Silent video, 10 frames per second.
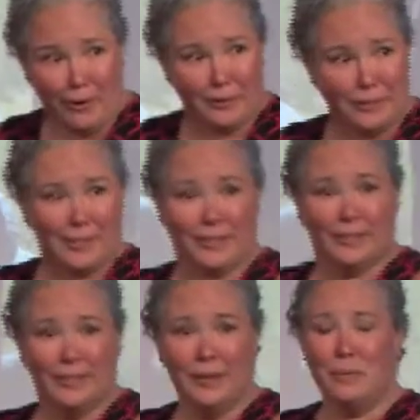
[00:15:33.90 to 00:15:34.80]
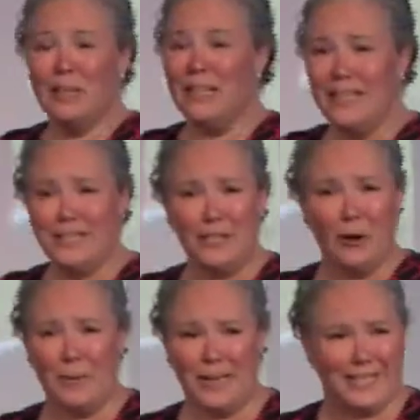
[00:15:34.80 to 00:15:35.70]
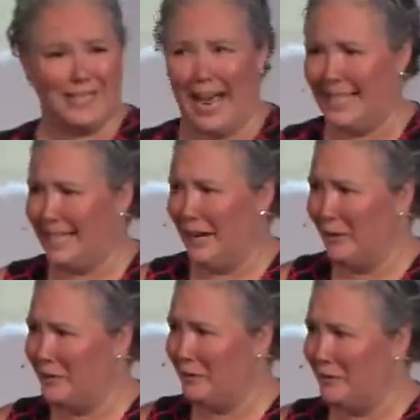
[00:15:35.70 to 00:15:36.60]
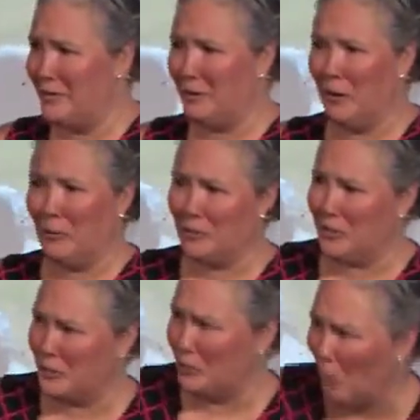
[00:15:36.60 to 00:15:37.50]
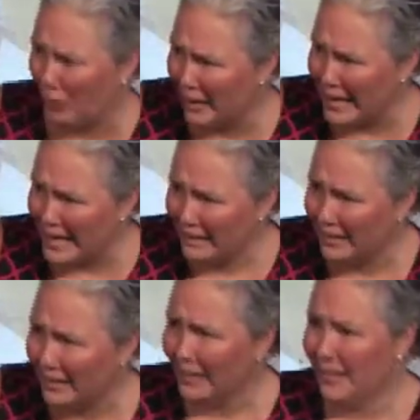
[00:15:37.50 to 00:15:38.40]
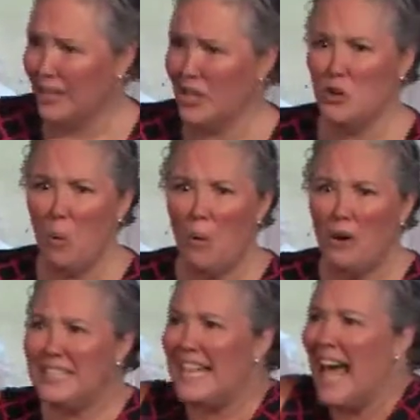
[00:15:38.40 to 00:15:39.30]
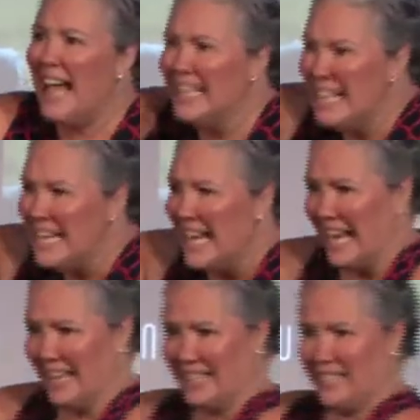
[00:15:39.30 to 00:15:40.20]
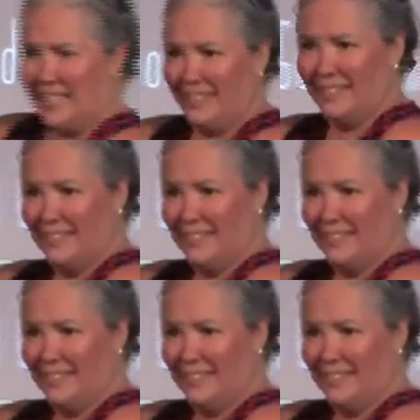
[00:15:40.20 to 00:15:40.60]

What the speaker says: Jeepers, please don't be a side character in your own story. You're telling it.